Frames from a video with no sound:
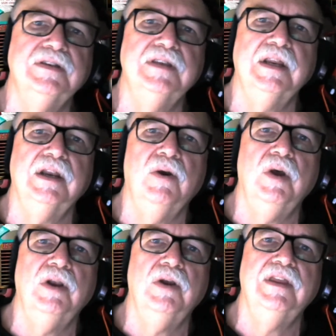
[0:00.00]
they are going to
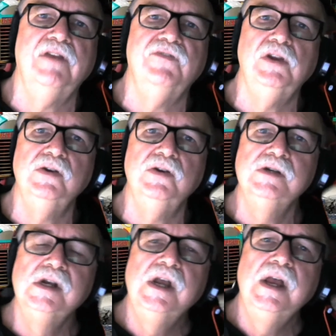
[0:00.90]
highlight that for you.
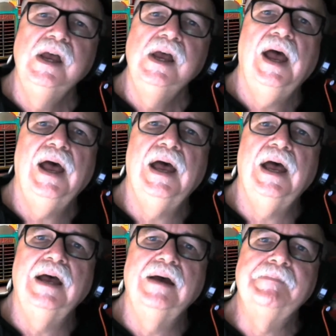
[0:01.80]

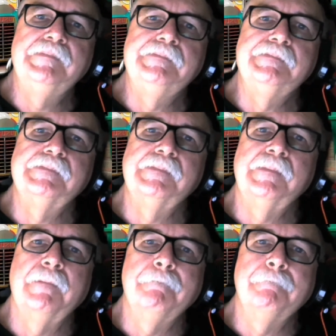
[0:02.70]
Um,
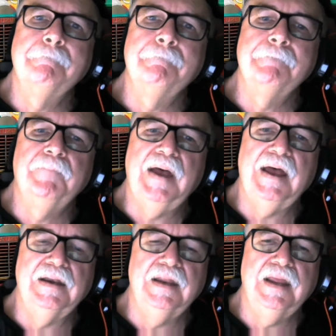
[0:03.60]

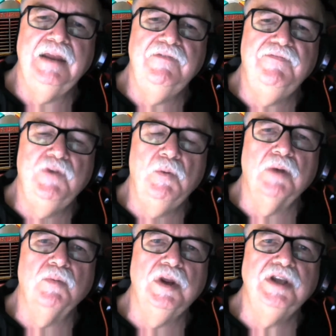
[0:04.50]
but and if you want
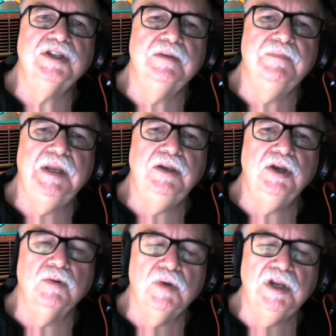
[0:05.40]
to resubmit, you
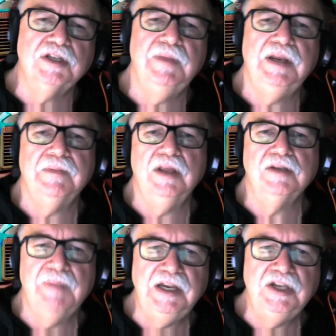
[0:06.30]
can resubmit
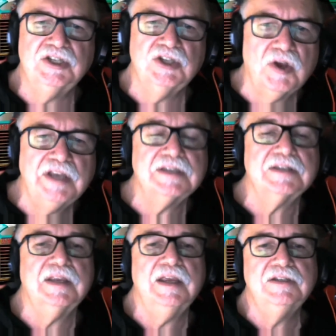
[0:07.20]
as many
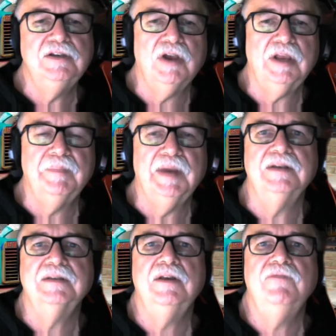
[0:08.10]
sites as you like.
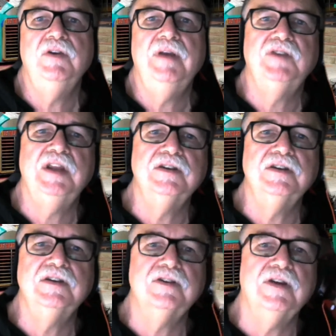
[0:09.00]
But so if you have ten
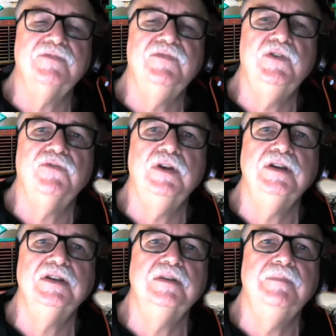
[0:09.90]
sites, feel free
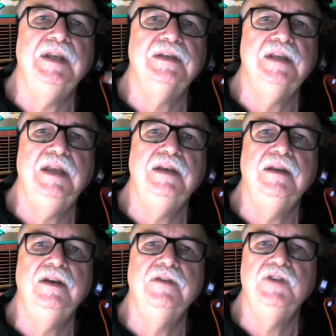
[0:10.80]
to submit ten
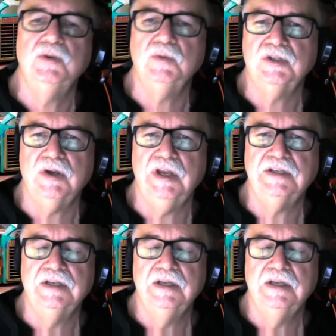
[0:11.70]
individual sites.